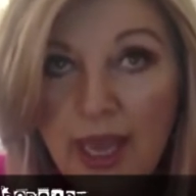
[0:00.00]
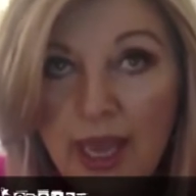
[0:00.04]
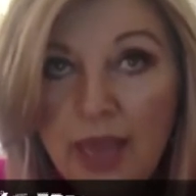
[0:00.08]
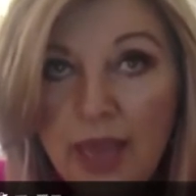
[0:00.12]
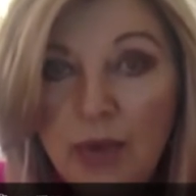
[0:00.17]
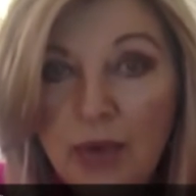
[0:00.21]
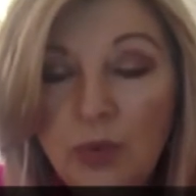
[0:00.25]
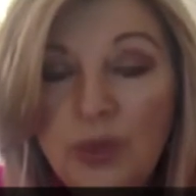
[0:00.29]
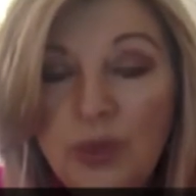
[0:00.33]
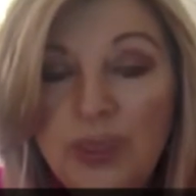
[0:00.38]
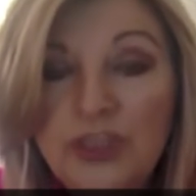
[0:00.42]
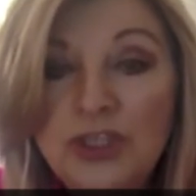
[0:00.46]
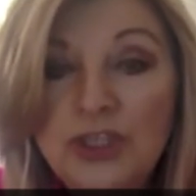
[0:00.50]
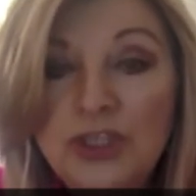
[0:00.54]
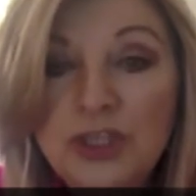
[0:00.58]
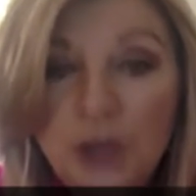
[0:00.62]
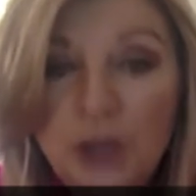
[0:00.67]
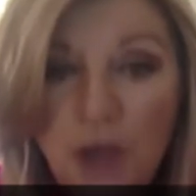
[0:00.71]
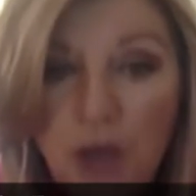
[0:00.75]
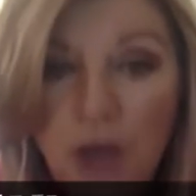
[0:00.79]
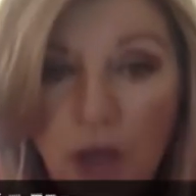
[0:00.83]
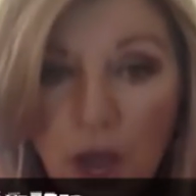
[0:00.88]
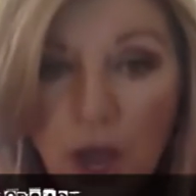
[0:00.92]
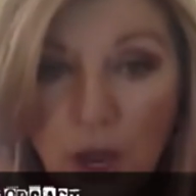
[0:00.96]
We
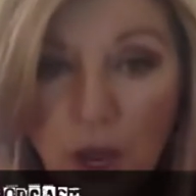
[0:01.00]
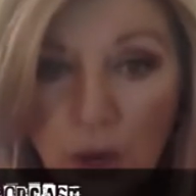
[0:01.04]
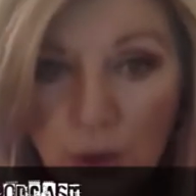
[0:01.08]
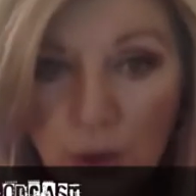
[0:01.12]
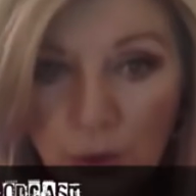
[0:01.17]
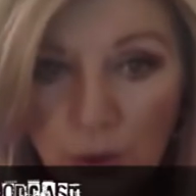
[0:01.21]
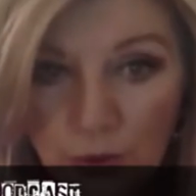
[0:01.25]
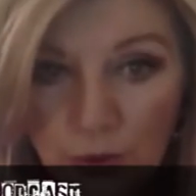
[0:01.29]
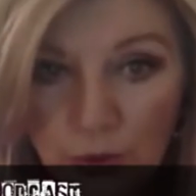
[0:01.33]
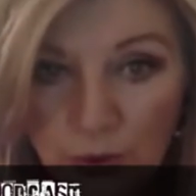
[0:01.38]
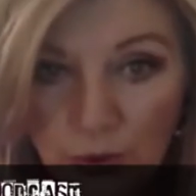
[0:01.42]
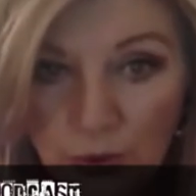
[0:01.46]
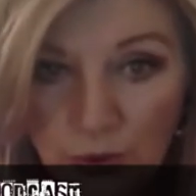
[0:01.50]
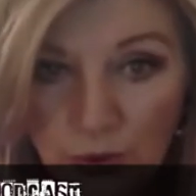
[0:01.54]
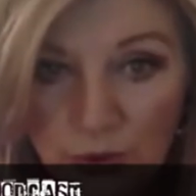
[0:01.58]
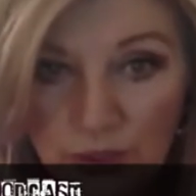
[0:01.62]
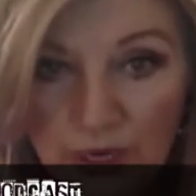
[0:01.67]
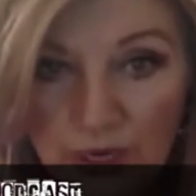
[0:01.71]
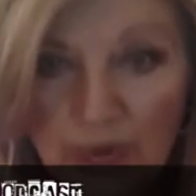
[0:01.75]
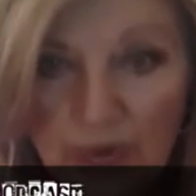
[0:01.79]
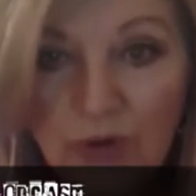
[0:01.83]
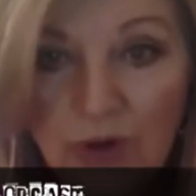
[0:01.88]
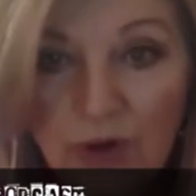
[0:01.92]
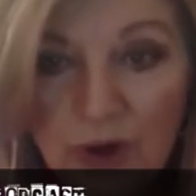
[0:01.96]
totaled
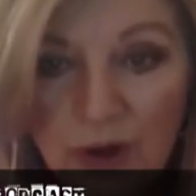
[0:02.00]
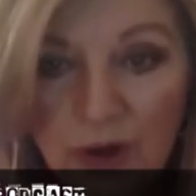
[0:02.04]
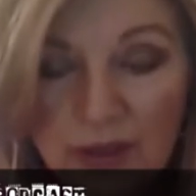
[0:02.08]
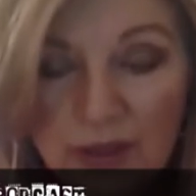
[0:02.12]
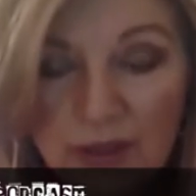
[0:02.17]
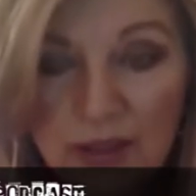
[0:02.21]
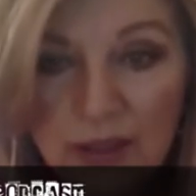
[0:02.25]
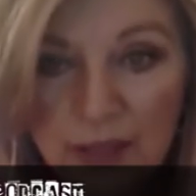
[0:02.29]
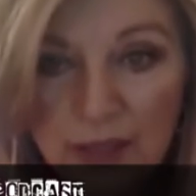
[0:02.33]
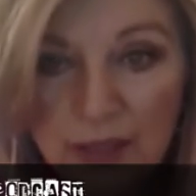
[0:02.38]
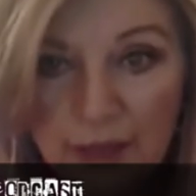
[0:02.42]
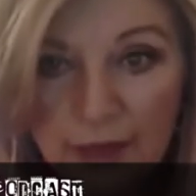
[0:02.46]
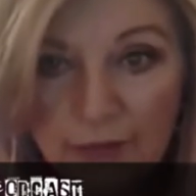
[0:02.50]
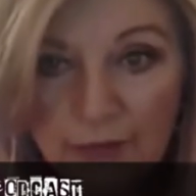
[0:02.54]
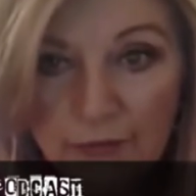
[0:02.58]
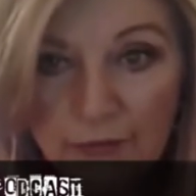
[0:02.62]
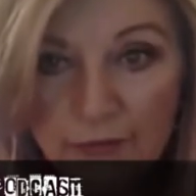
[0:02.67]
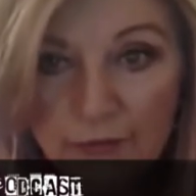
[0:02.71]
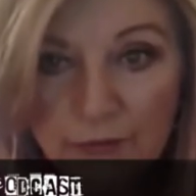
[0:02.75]
our enclave.